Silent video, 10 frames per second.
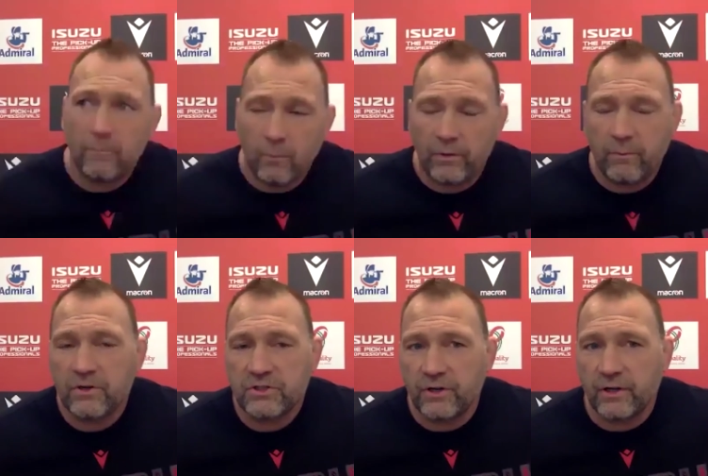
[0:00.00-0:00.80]
we're, we're,
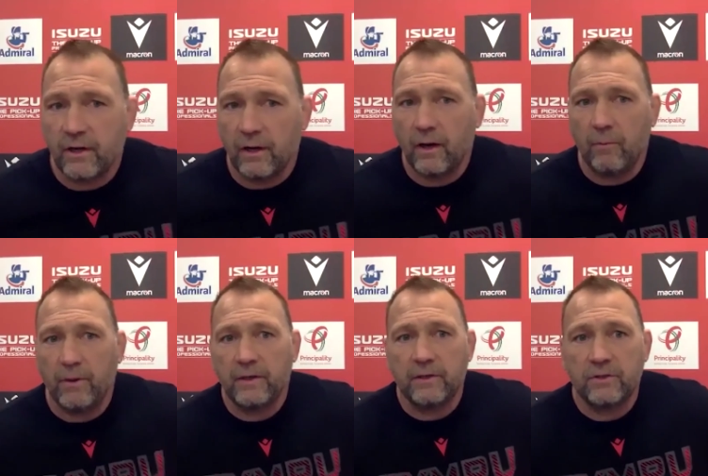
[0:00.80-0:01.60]
restricted a little
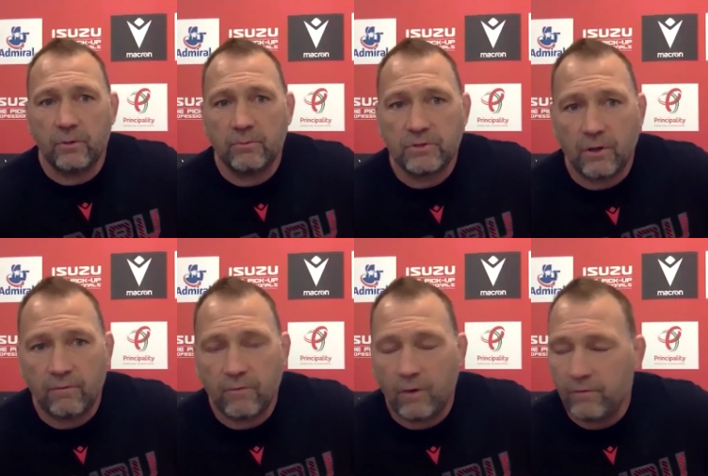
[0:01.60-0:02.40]
bit in terms of
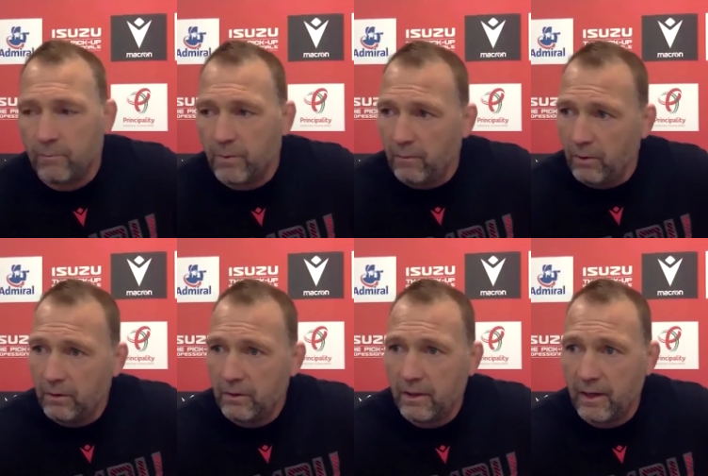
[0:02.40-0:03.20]
of the bubble,
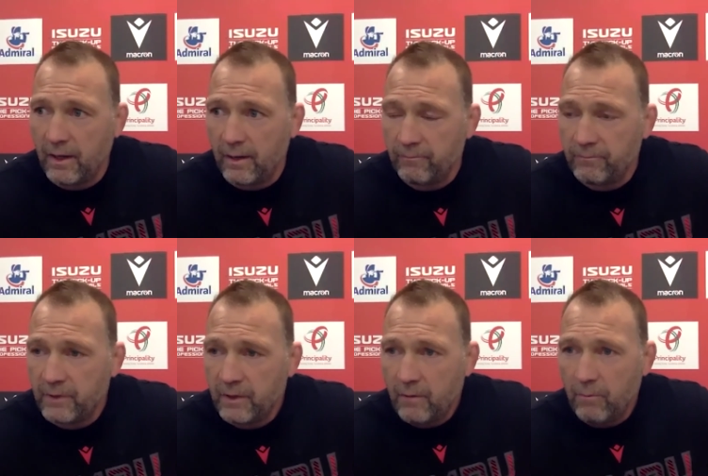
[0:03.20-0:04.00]
um,
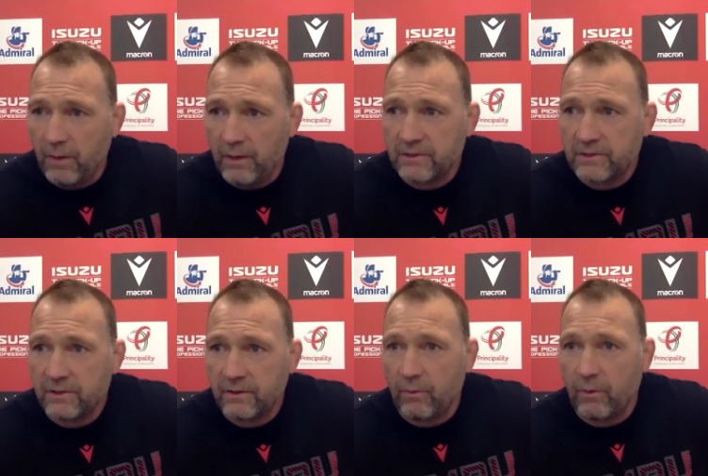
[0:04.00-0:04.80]
but
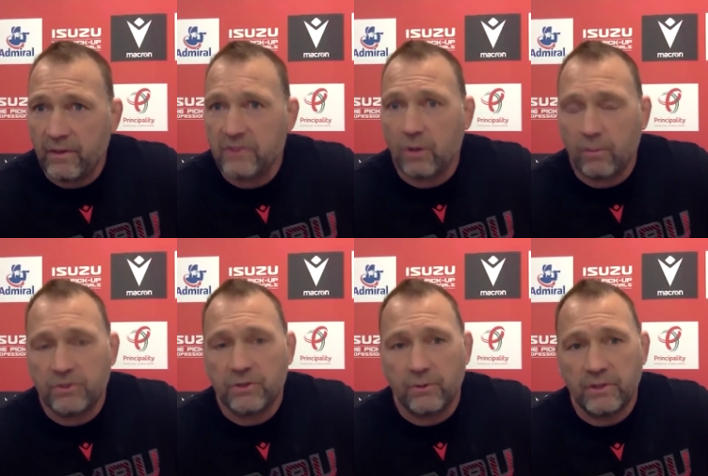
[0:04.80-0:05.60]
that where there's
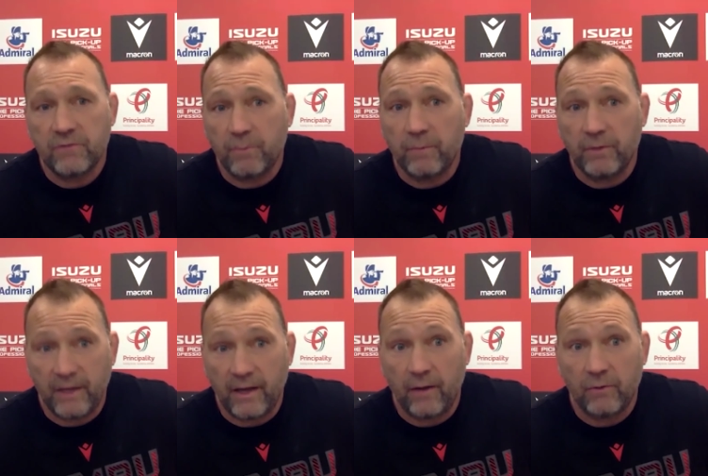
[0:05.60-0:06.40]
opportunities for people to
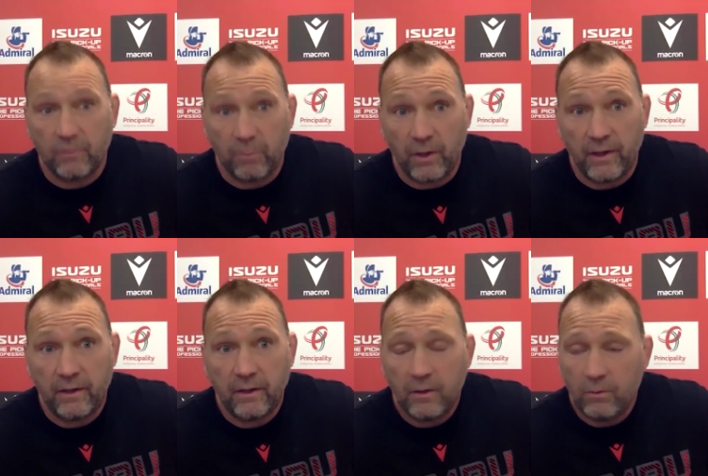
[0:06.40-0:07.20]
get out and play,
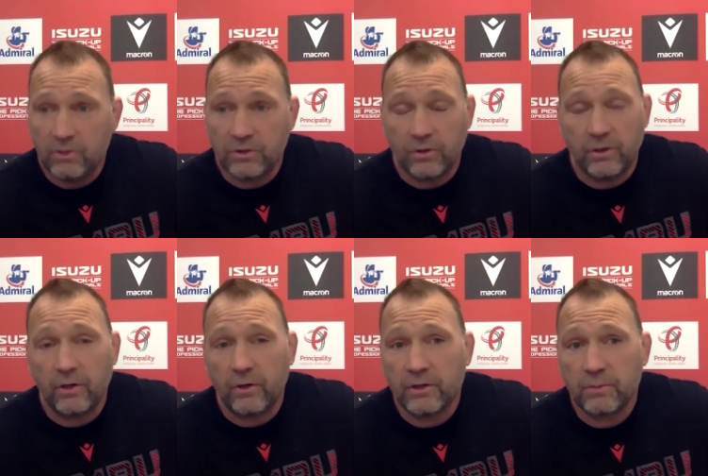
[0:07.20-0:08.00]
we're certainly going
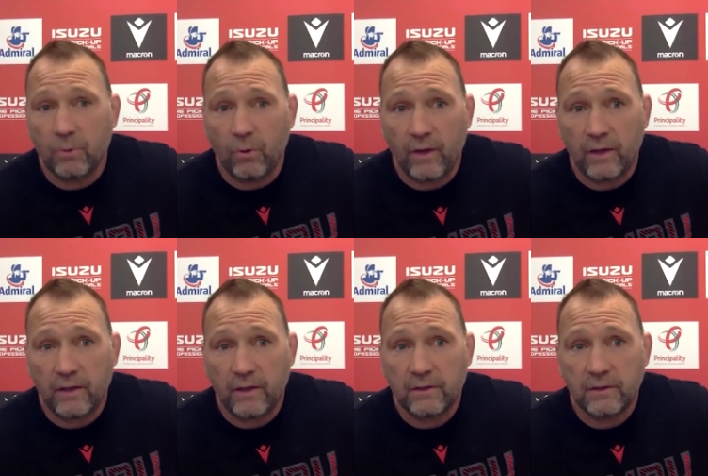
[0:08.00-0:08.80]
to explore that.
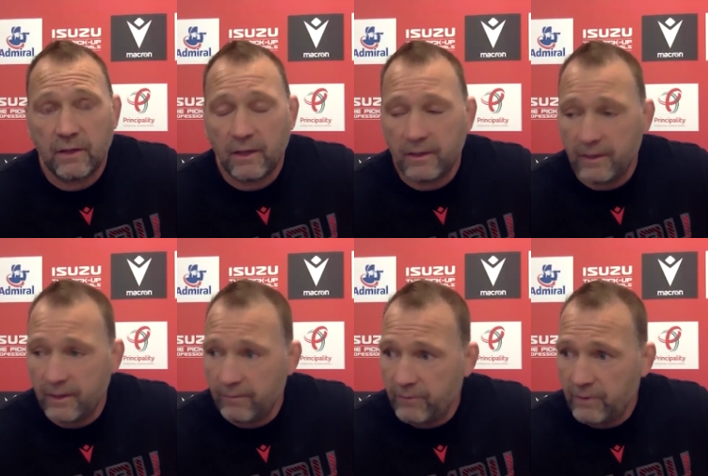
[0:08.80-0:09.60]
And
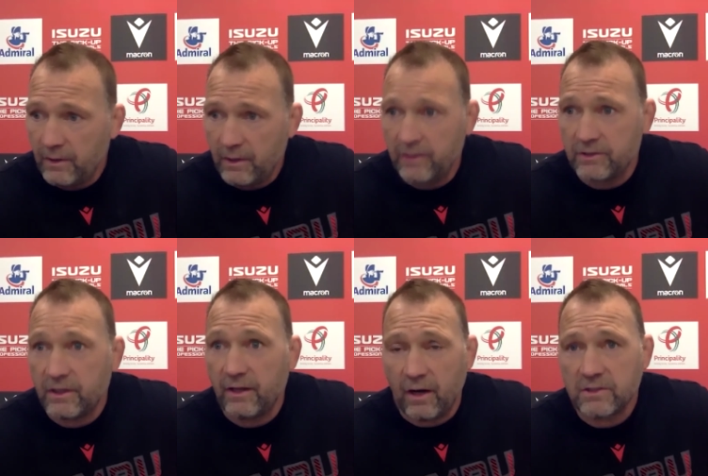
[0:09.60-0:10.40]
um, and there's,
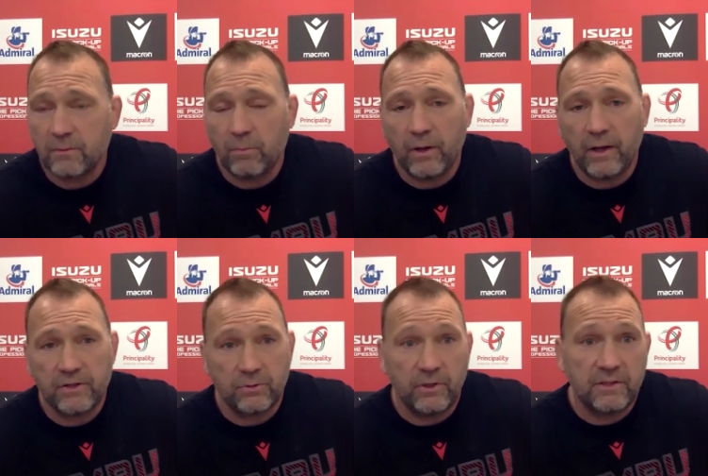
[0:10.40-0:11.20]
there are some players
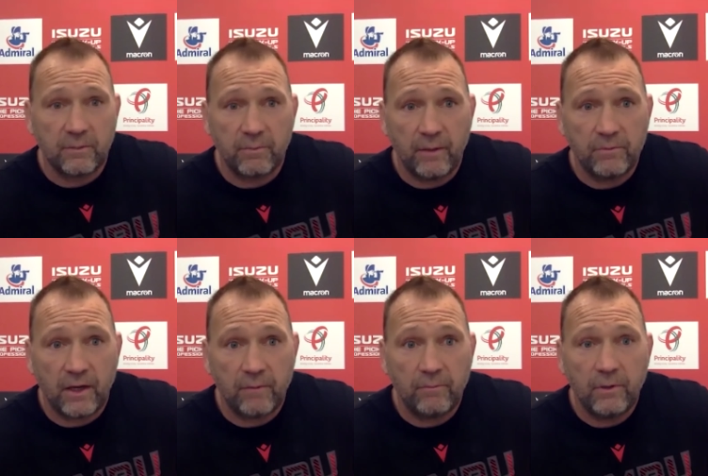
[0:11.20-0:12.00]
who need some game
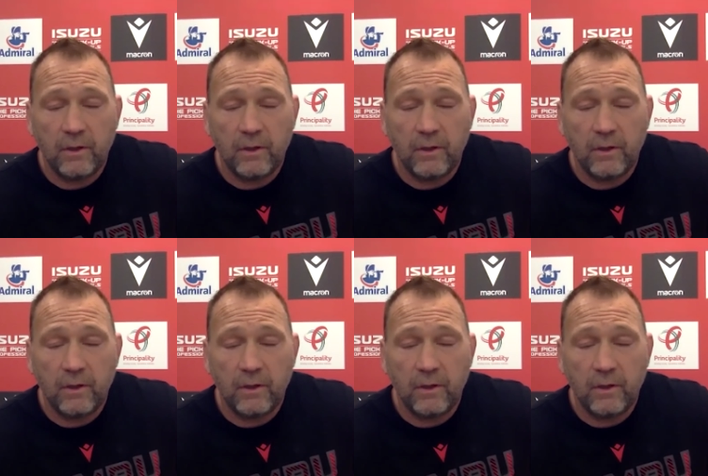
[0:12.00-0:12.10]
time.